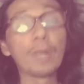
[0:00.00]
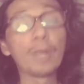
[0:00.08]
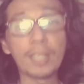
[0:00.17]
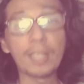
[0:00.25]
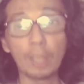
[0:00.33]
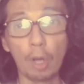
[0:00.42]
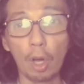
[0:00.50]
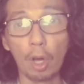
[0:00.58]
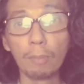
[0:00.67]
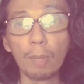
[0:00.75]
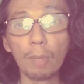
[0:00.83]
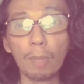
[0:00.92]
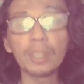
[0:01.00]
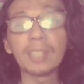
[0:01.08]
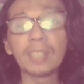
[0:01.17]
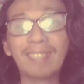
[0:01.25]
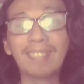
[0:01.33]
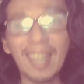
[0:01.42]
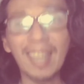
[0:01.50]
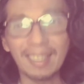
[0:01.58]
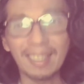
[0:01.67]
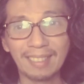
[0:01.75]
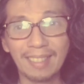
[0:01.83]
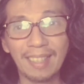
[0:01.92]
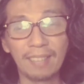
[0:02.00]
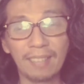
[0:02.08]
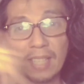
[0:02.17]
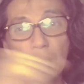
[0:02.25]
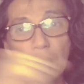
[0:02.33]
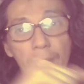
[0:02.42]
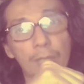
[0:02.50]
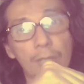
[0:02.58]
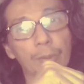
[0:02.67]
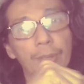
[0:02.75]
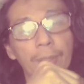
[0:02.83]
which almost did in this episode.